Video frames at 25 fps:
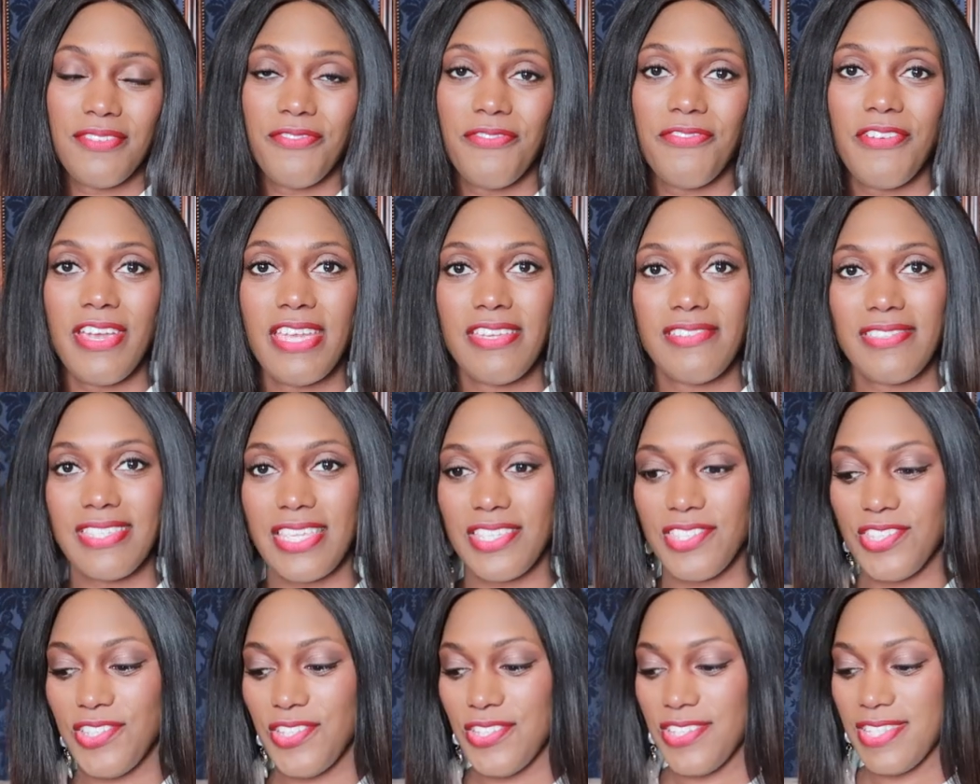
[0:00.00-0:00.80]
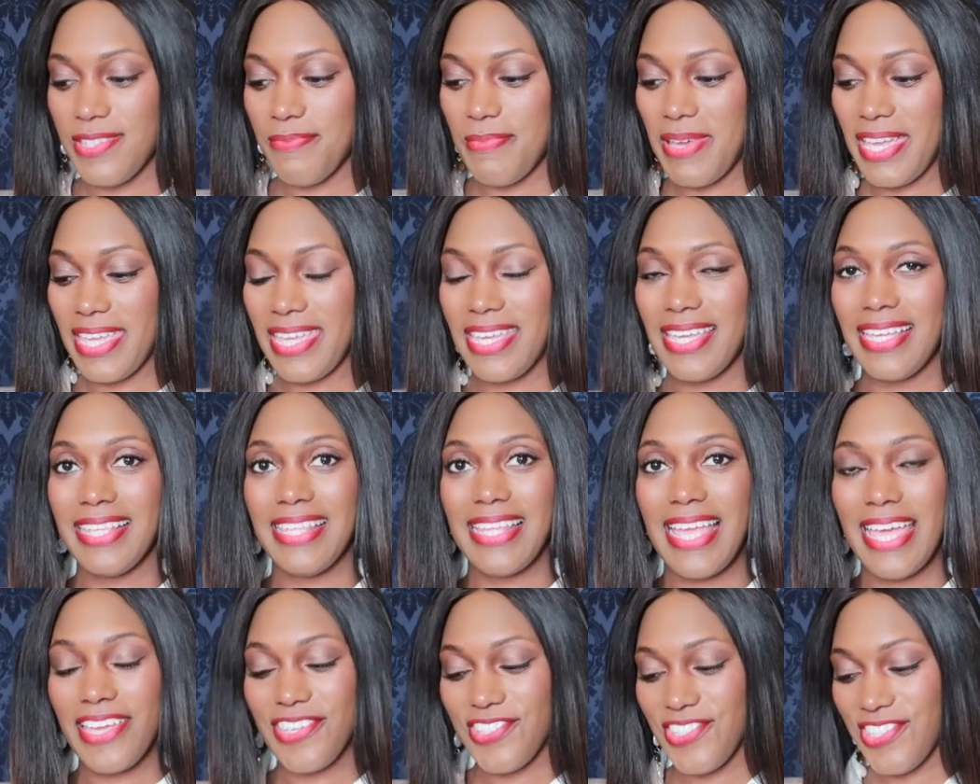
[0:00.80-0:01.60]
a fragrance that's new to my
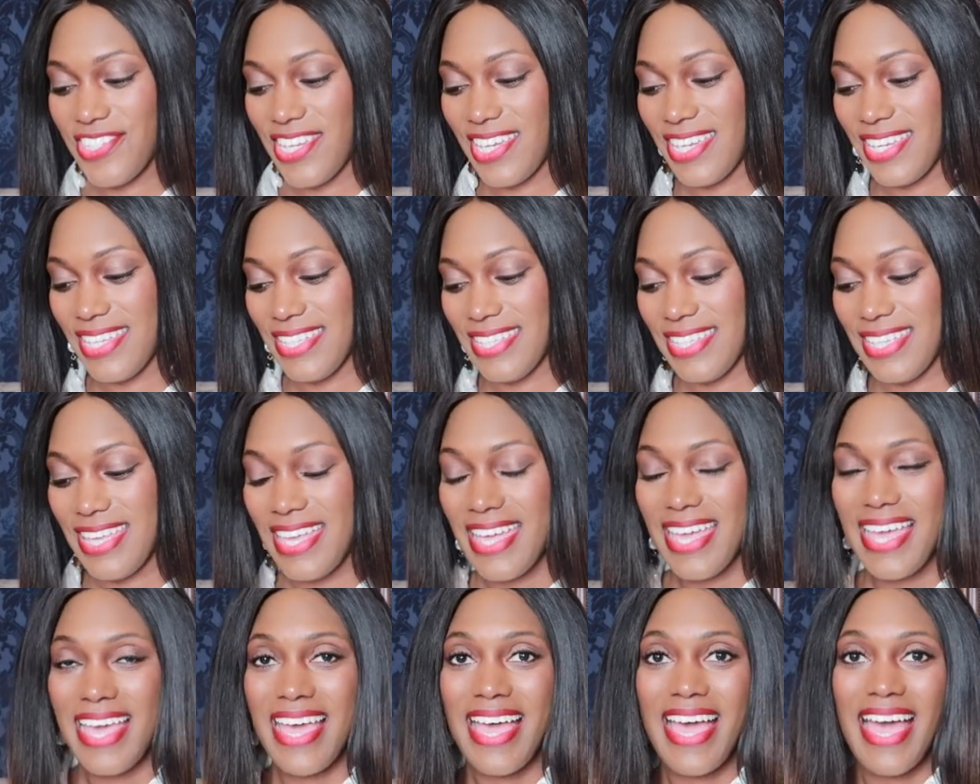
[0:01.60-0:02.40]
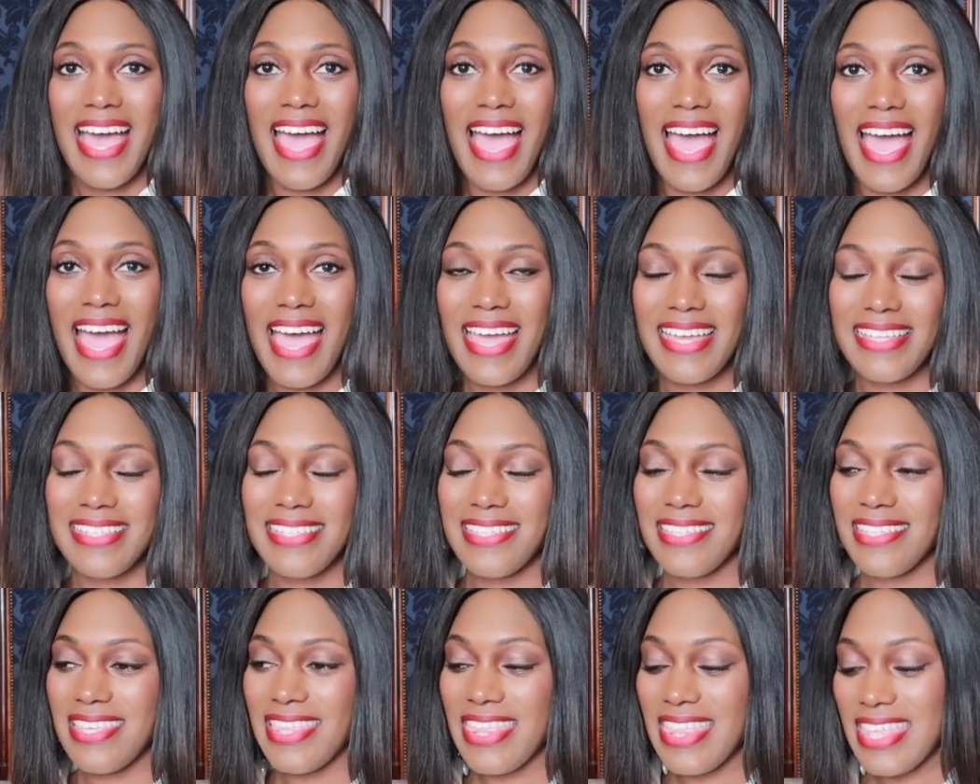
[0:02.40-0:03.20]
collection.
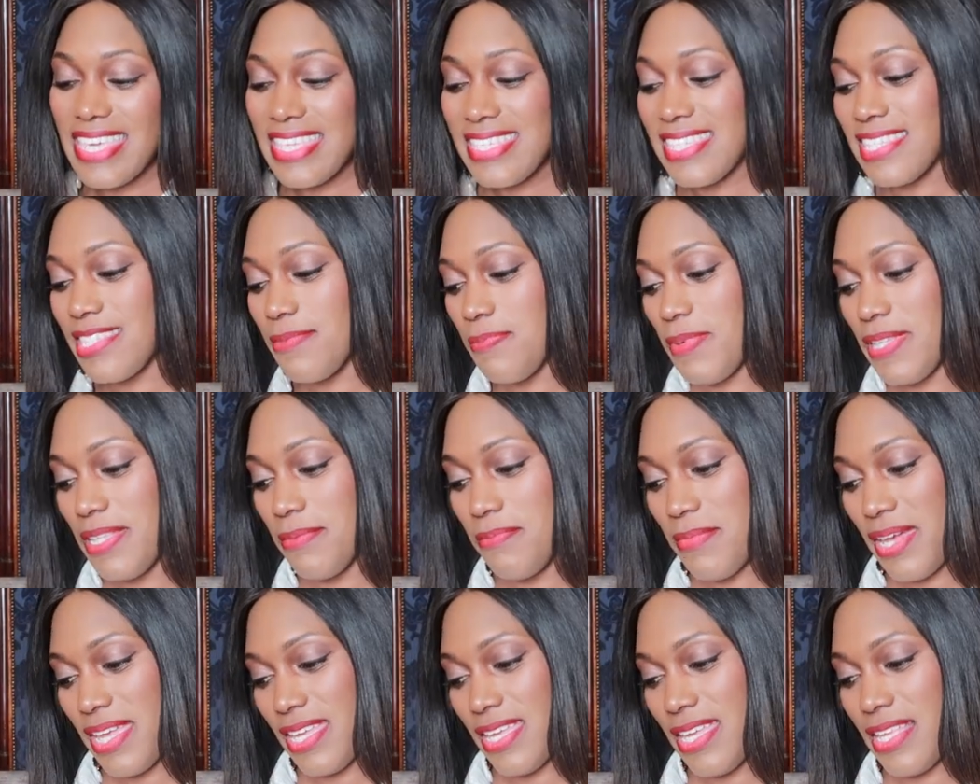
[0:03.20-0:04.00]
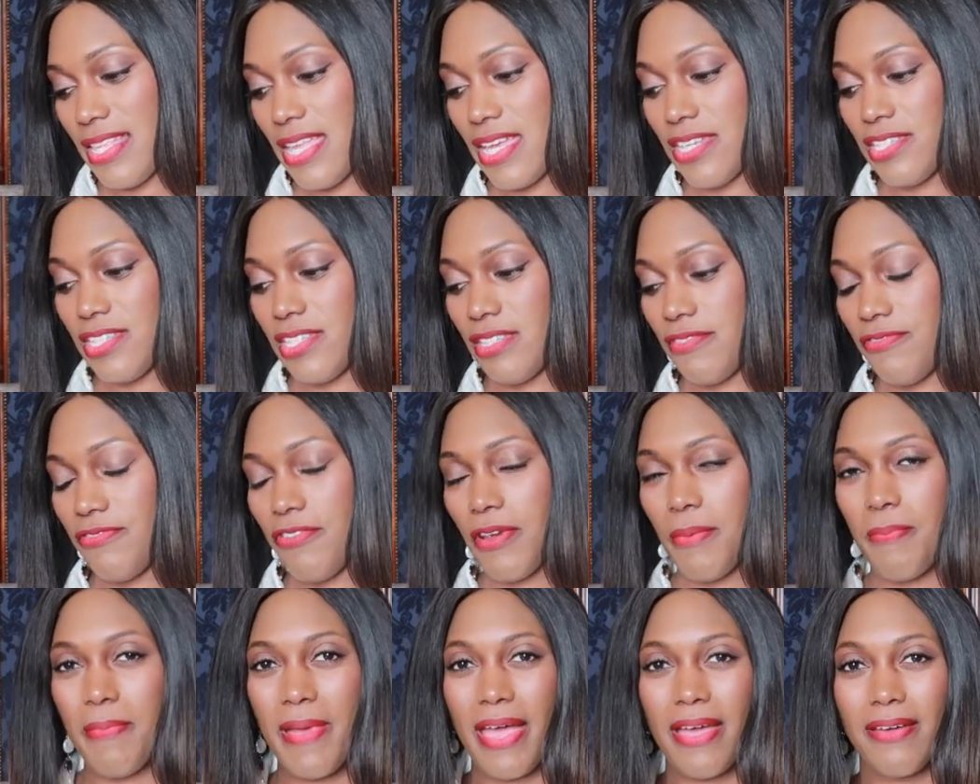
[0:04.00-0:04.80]
And this has been in my collection
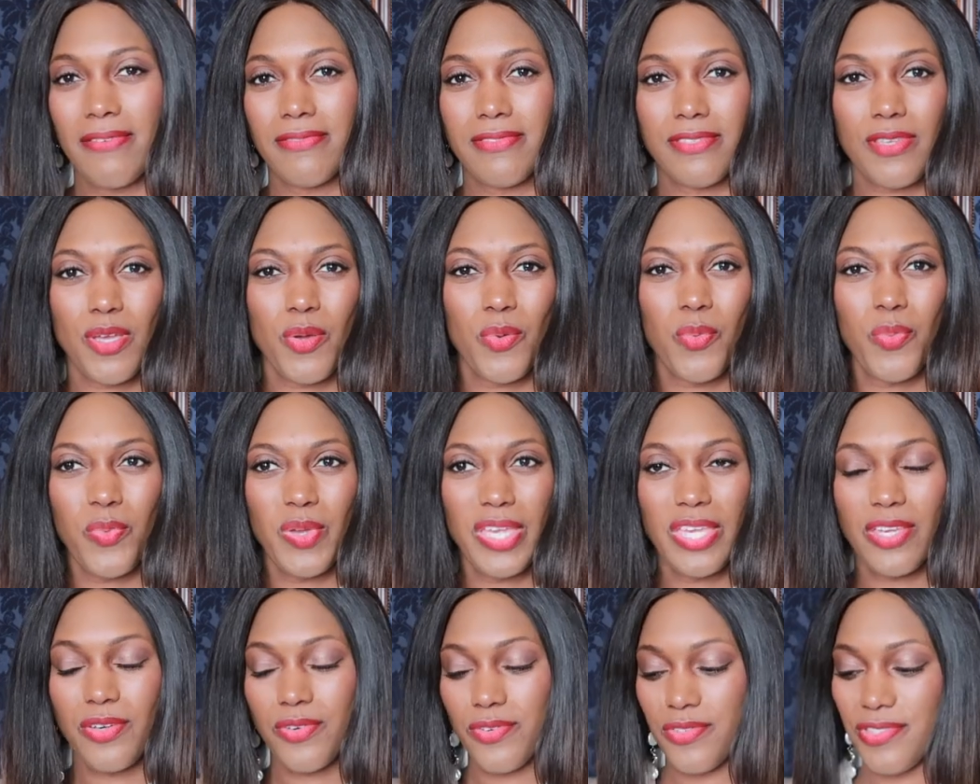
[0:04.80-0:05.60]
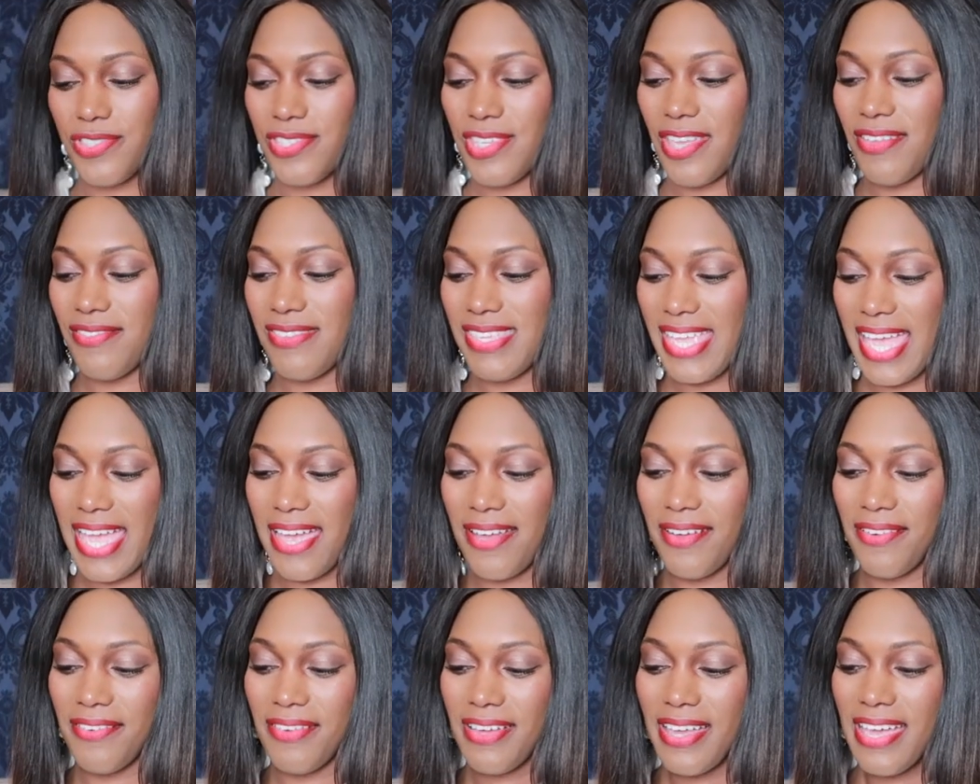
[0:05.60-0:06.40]
for about a week or so
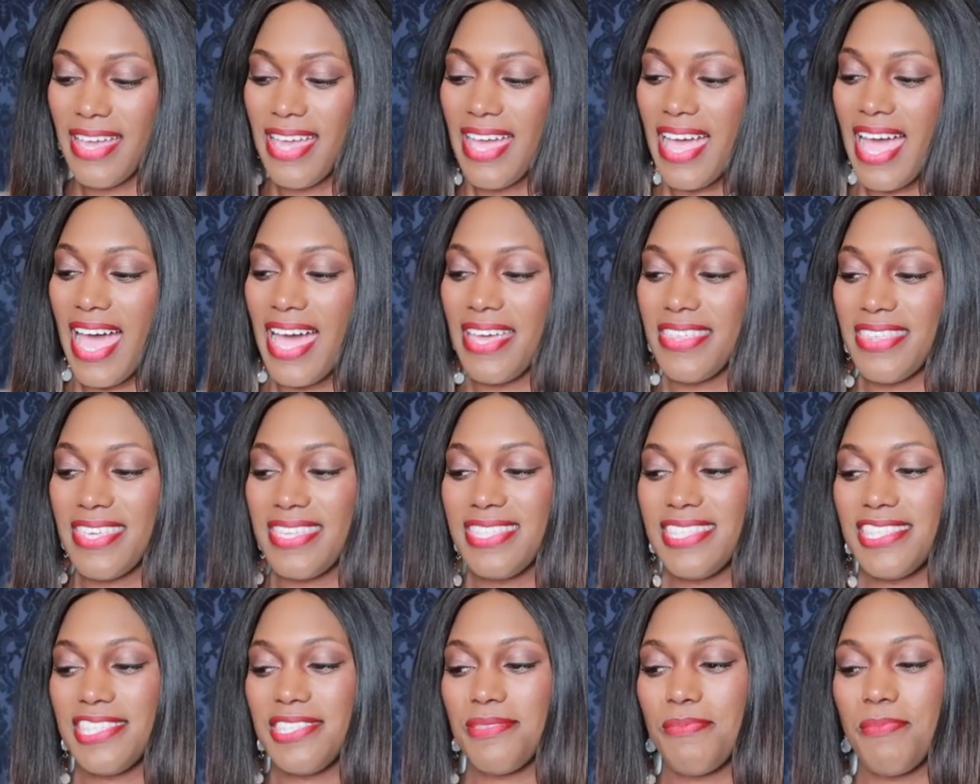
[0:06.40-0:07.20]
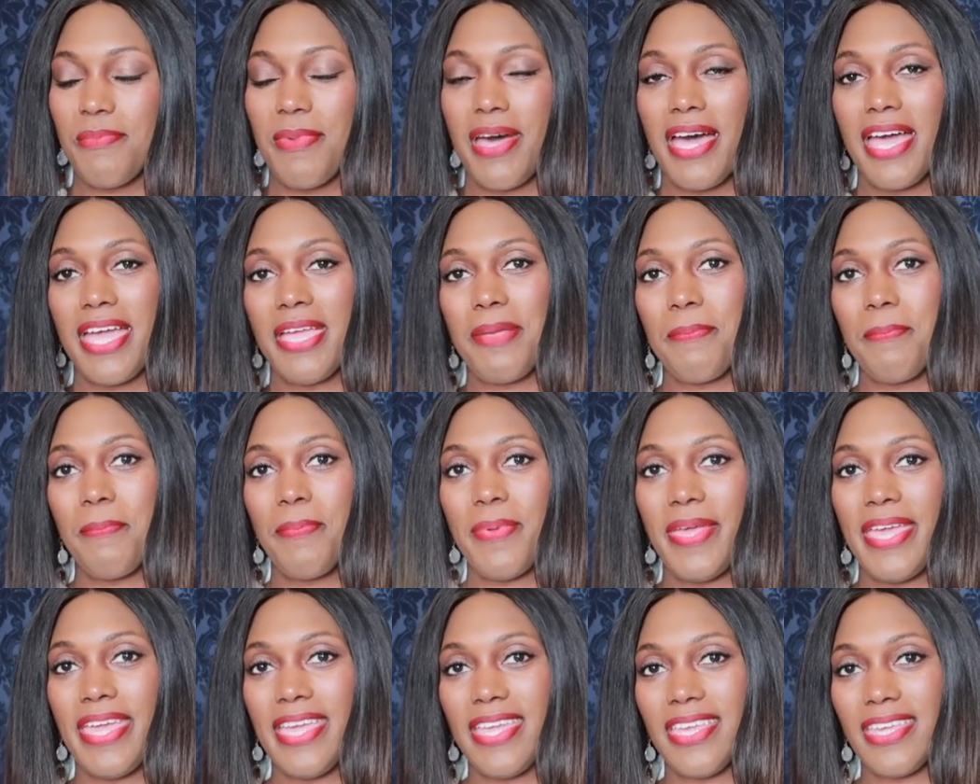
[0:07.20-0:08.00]
now. And this is my
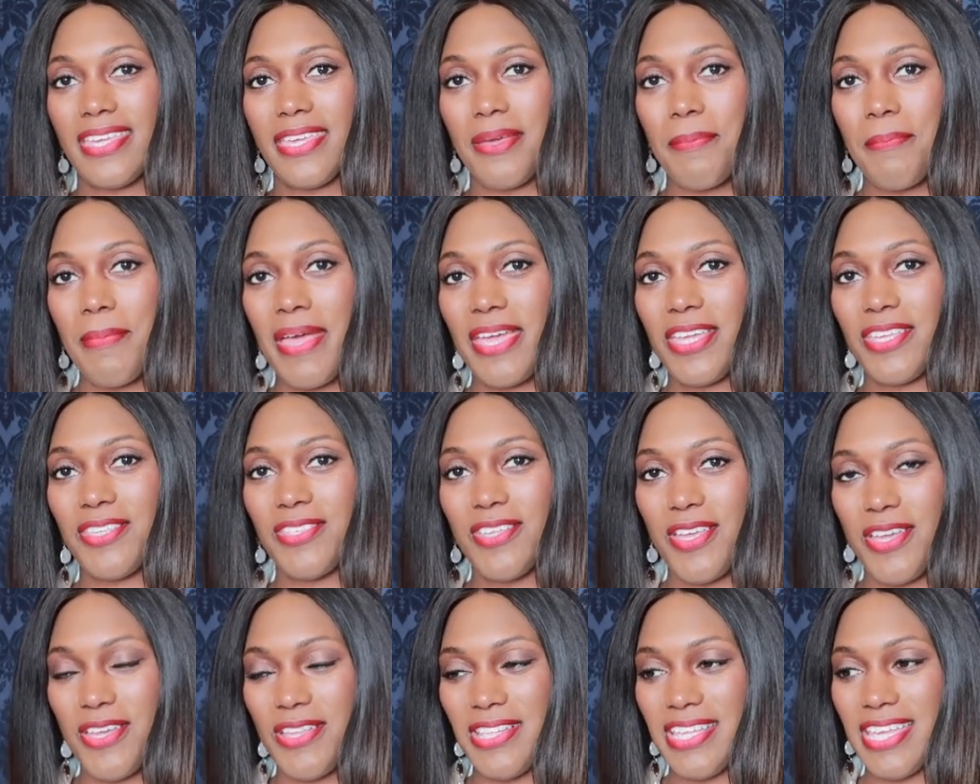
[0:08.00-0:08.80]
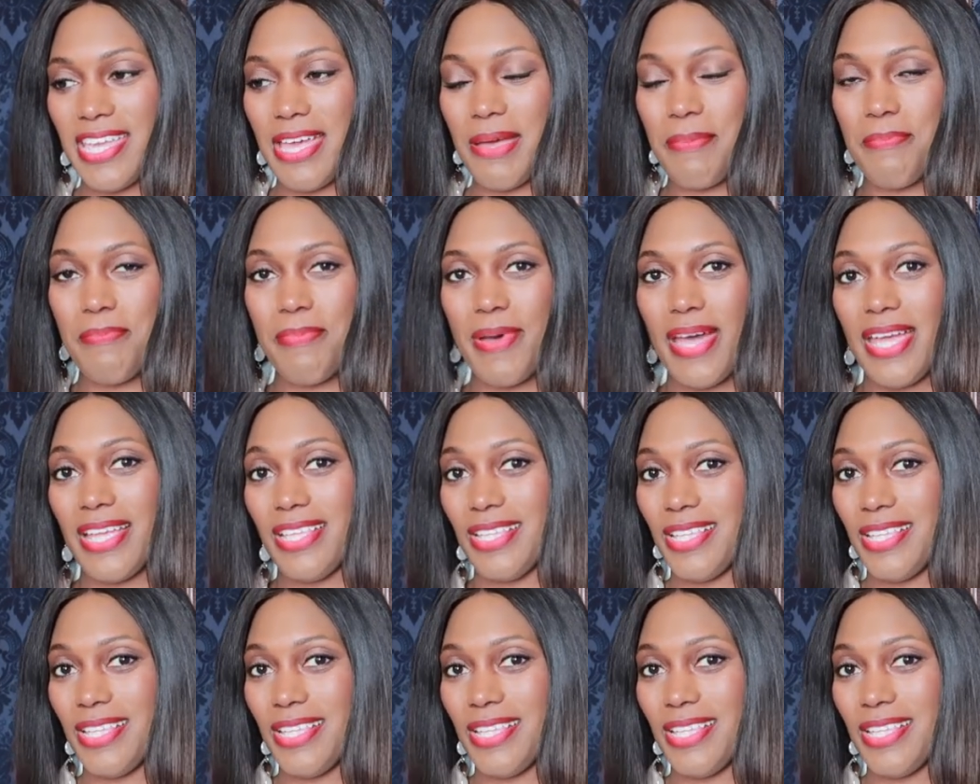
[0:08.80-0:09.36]
Pink Magnolia by